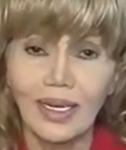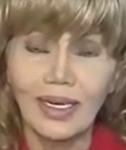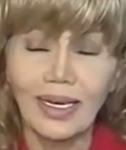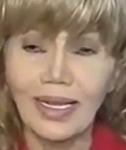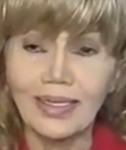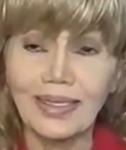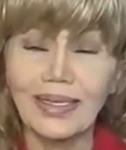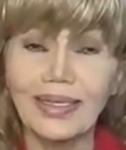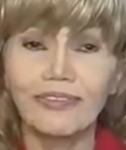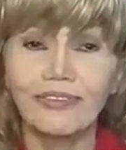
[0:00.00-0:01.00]
like that
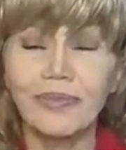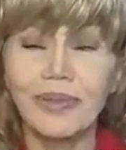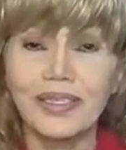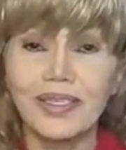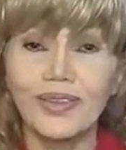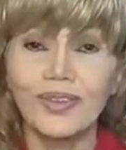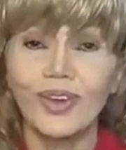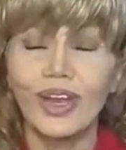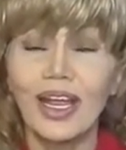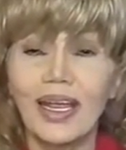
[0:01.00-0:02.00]
infamous New York,
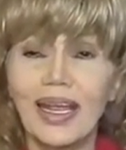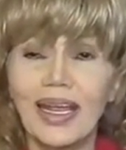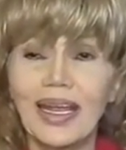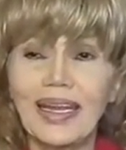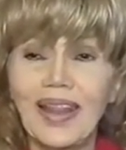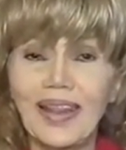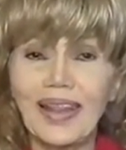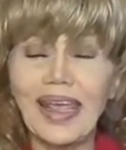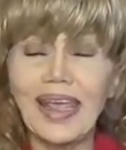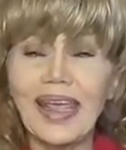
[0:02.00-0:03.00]

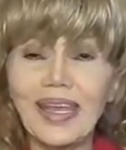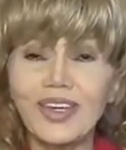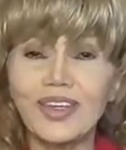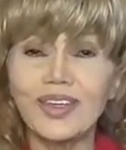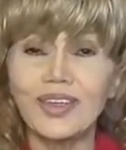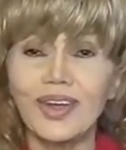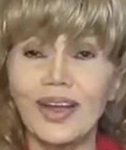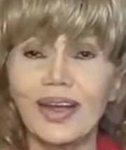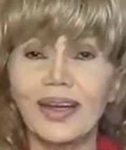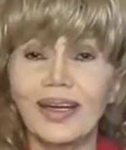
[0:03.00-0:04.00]
they
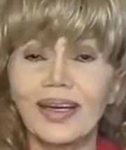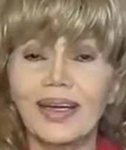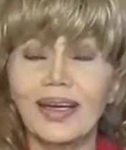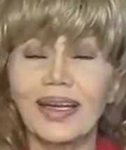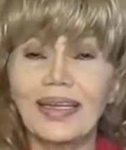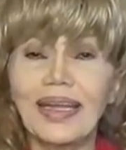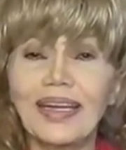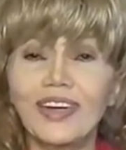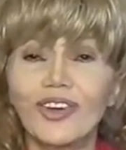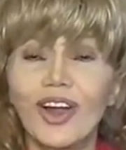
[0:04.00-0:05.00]

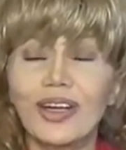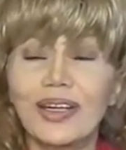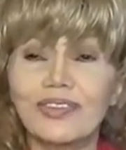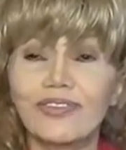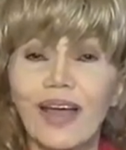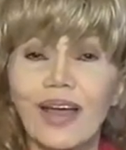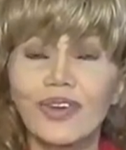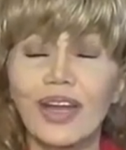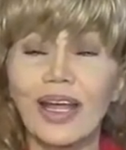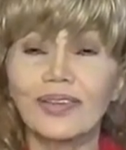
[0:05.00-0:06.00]
later on it's found
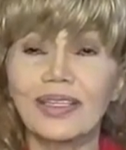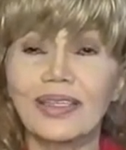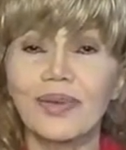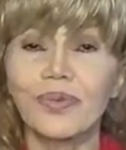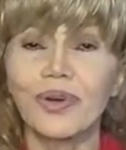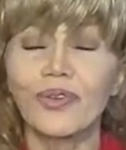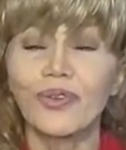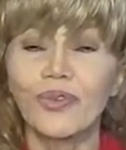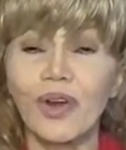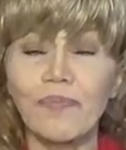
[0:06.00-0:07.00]
out that they were
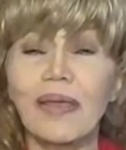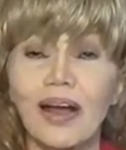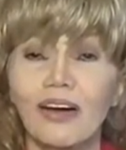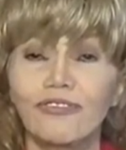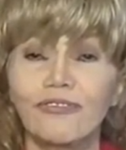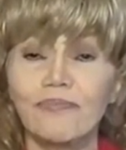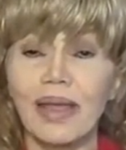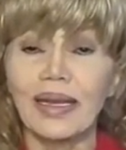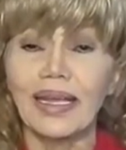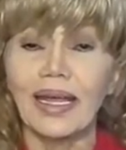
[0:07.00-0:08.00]
ripping off
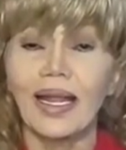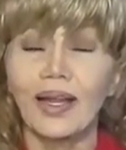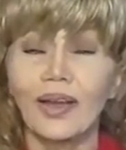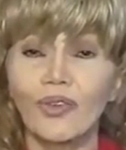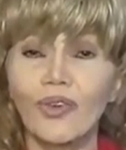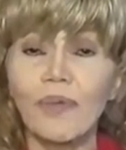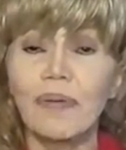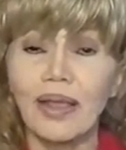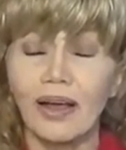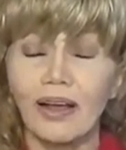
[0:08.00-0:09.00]
medi
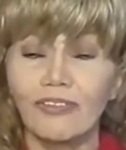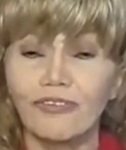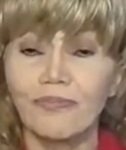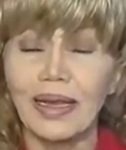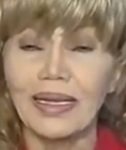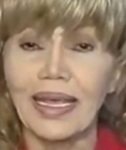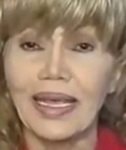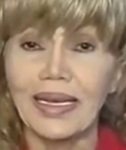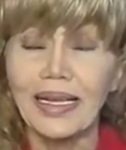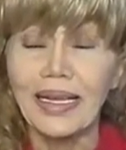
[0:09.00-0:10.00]
ripping off
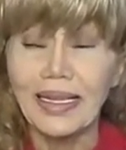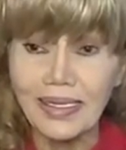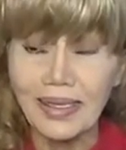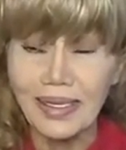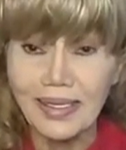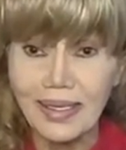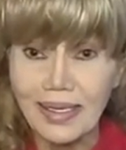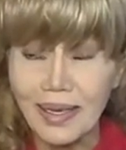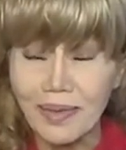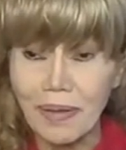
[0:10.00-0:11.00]
Medicaid. This, this,
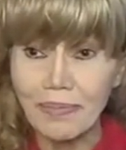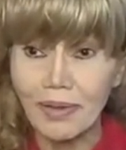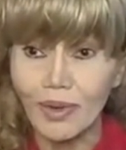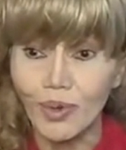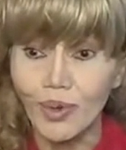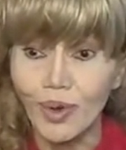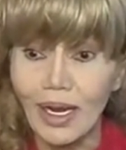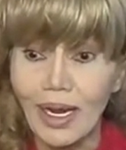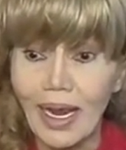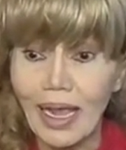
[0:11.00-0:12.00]
these are people who
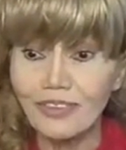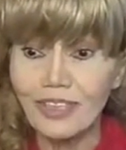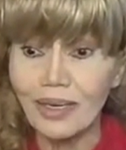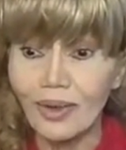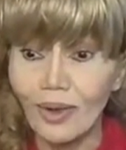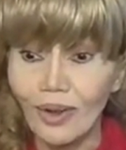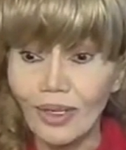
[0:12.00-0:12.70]
have done all